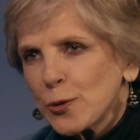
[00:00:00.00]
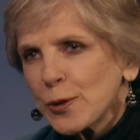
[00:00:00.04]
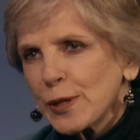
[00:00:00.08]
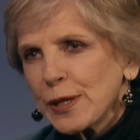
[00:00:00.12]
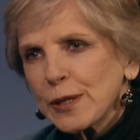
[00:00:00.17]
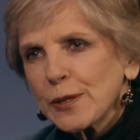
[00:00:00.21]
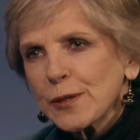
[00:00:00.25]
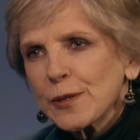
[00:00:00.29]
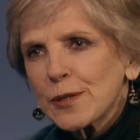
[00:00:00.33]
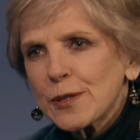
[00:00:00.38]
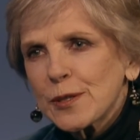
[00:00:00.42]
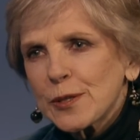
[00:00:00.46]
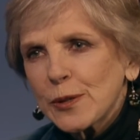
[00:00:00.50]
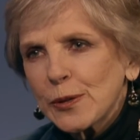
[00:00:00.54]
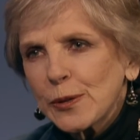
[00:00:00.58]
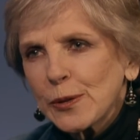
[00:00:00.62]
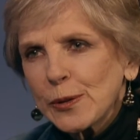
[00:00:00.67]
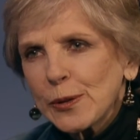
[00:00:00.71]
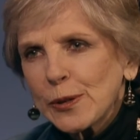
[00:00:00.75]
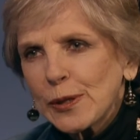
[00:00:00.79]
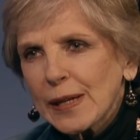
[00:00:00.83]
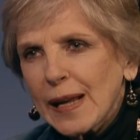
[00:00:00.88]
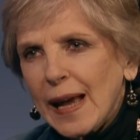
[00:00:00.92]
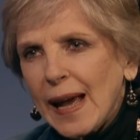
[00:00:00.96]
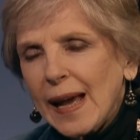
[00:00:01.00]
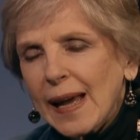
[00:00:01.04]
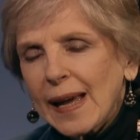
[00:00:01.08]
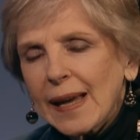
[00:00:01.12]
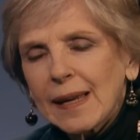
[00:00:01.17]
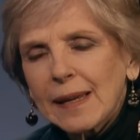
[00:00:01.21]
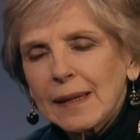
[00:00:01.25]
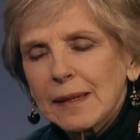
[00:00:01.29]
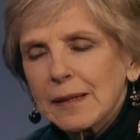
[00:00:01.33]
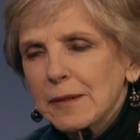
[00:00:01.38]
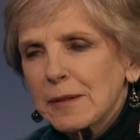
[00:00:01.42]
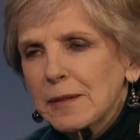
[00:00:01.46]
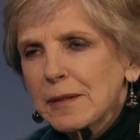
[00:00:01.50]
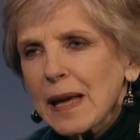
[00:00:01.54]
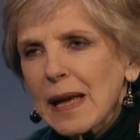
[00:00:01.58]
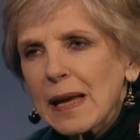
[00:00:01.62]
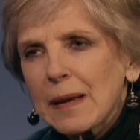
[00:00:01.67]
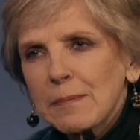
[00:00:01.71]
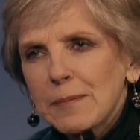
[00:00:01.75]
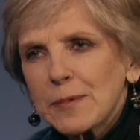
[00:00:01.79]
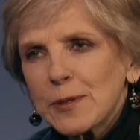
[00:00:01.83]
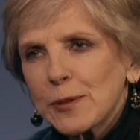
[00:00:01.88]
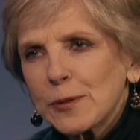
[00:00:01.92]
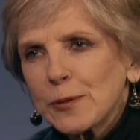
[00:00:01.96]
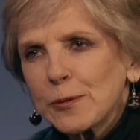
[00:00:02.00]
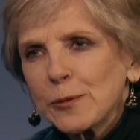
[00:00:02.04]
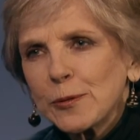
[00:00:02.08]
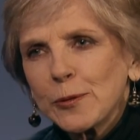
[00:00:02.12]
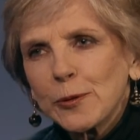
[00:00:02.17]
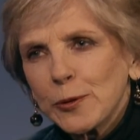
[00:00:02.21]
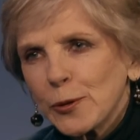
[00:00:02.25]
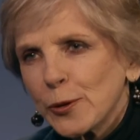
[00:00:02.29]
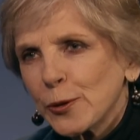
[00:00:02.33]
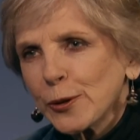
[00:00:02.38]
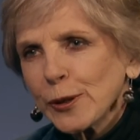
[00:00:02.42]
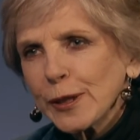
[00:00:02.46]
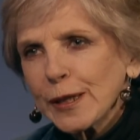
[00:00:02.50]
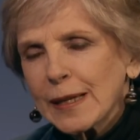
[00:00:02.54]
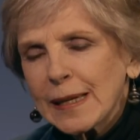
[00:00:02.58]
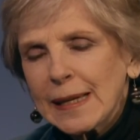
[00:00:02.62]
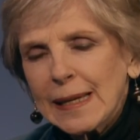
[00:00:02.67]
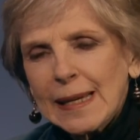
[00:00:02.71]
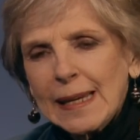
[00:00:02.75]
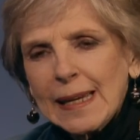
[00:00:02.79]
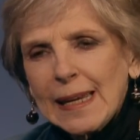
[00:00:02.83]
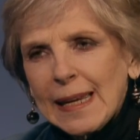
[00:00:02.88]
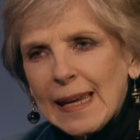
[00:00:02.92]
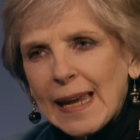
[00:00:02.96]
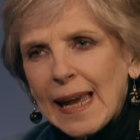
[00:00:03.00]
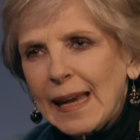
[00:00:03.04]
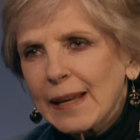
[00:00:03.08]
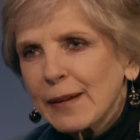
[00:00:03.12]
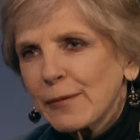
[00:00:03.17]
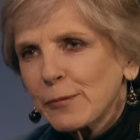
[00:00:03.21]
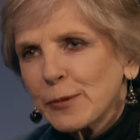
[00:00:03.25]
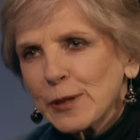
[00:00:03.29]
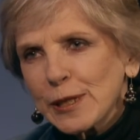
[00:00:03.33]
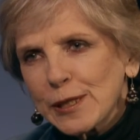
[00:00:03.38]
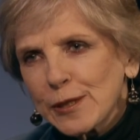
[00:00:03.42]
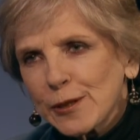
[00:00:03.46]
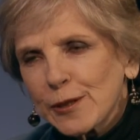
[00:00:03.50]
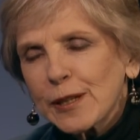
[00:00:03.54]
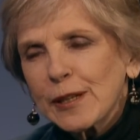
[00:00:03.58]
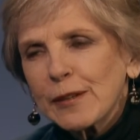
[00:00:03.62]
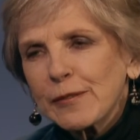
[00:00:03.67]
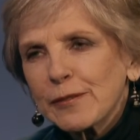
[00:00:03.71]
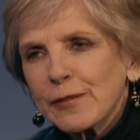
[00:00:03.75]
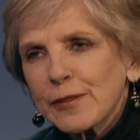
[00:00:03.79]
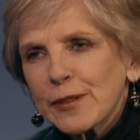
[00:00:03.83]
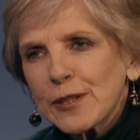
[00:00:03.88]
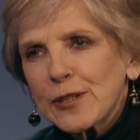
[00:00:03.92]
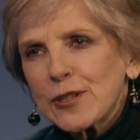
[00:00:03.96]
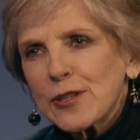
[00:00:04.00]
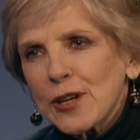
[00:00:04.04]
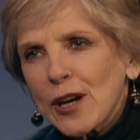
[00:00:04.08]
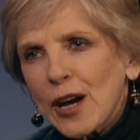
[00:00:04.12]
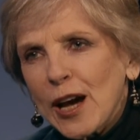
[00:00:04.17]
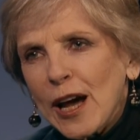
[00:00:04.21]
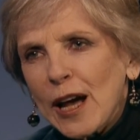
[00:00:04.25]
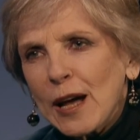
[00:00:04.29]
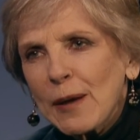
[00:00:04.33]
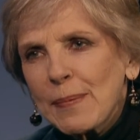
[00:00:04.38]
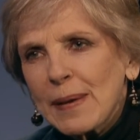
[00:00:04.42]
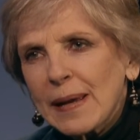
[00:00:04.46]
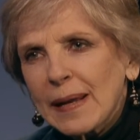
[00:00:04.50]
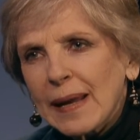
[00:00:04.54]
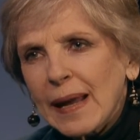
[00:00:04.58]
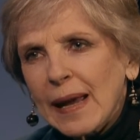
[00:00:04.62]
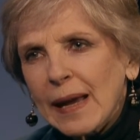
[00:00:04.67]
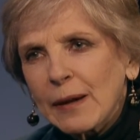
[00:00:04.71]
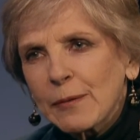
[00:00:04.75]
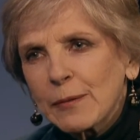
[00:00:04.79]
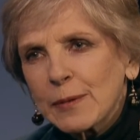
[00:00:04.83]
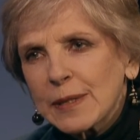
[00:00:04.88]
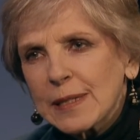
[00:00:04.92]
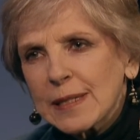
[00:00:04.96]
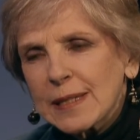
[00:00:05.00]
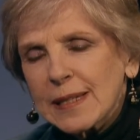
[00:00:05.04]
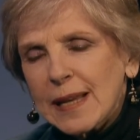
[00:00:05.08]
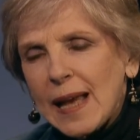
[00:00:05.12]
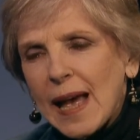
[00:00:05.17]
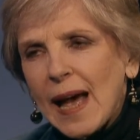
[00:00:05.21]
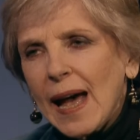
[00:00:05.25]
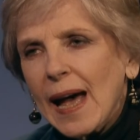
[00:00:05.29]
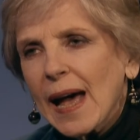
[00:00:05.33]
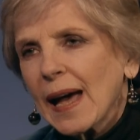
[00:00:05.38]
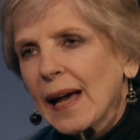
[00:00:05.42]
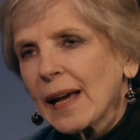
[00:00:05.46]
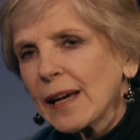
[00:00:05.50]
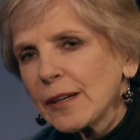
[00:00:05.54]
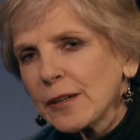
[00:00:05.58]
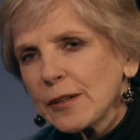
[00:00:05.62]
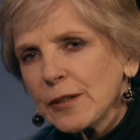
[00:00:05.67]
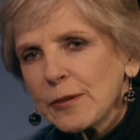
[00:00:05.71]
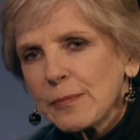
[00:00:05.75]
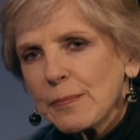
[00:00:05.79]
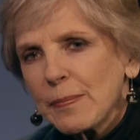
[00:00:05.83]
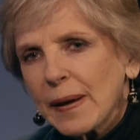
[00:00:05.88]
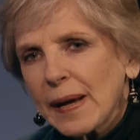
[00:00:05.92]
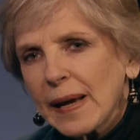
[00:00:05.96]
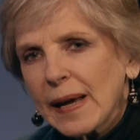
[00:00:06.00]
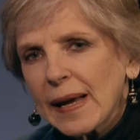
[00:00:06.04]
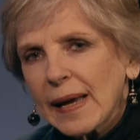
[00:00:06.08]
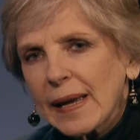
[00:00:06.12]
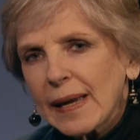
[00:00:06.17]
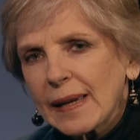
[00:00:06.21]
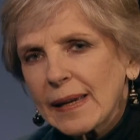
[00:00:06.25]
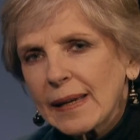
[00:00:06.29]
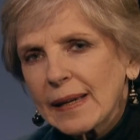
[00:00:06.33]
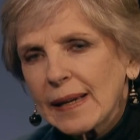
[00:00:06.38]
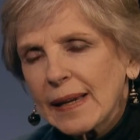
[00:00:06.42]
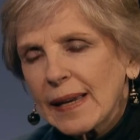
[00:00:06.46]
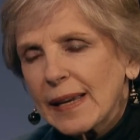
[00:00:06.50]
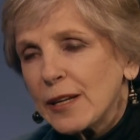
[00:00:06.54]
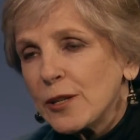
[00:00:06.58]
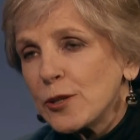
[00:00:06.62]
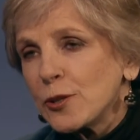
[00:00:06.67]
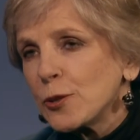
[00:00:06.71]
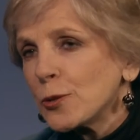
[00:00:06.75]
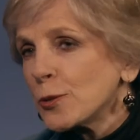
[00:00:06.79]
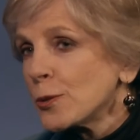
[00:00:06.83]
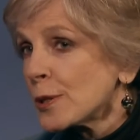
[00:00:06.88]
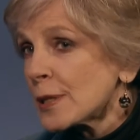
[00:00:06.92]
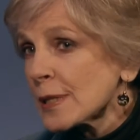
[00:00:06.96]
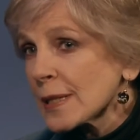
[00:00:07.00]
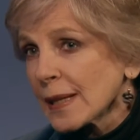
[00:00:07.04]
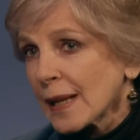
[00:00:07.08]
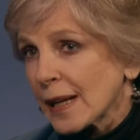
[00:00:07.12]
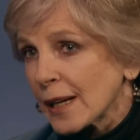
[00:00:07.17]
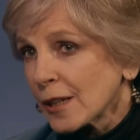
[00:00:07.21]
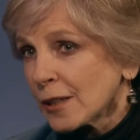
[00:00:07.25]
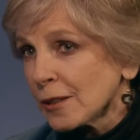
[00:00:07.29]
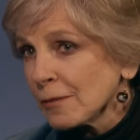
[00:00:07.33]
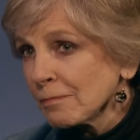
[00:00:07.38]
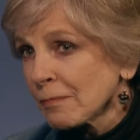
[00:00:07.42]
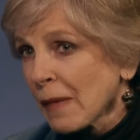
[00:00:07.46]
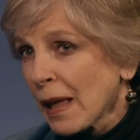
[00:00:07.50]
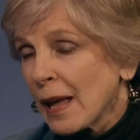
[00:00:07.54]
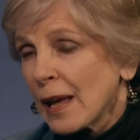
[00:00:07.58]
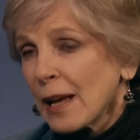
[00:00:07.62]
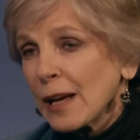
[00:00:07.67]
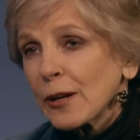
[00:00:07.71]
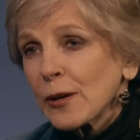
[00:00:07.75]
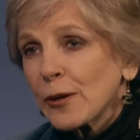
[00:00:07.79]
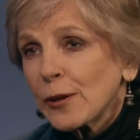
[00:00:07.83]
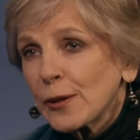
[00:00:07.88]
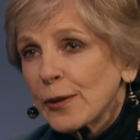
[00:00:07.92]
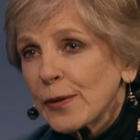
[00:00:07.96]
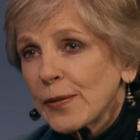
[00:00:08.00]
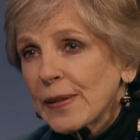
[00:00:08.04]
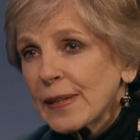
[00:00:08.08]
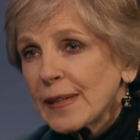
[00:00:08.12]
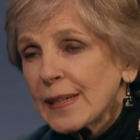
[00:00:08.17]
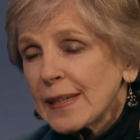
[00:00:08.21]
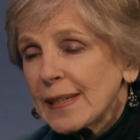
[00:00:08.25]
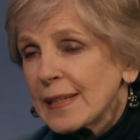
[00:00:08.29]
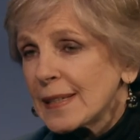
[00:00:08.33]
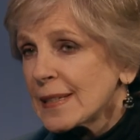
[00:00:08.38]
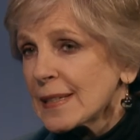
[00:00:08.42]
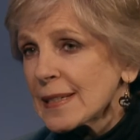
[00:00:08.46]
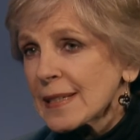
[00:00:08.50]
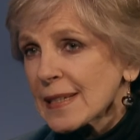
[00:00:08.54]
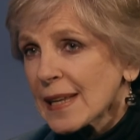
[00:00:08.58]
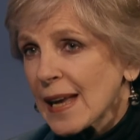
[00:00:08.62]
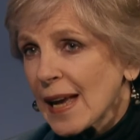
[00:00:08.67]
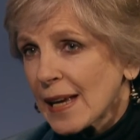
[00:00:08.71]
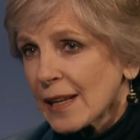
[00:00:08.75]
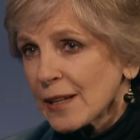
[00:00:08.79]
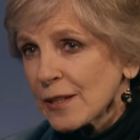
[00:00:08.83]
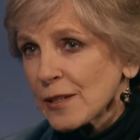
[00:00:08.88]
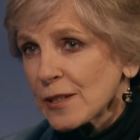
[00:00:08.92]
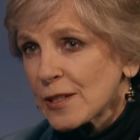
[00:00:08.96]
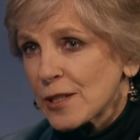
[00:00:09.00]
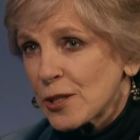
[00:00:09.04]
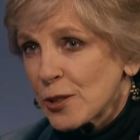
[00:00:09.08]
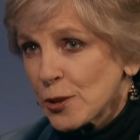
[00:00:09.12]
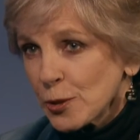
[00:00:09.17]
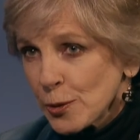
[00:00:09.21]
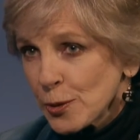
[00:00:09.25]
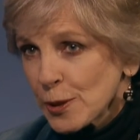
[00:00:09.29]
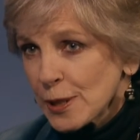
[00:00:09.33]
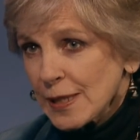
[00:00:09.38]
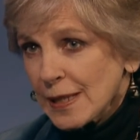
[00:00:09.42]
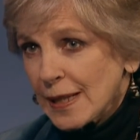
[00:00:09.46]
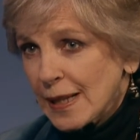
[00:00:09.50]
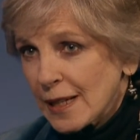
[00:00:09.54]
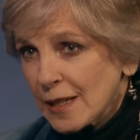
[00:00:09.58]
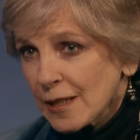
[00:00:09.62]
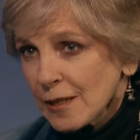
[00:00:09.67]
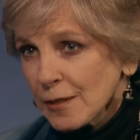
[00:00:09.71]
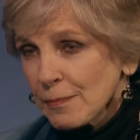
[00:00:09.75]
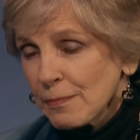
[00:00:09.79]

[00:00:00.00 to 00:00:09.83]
years old, I came to New York and was looking for a job, and I was hired by a newsletter called the Insider's Newsletter,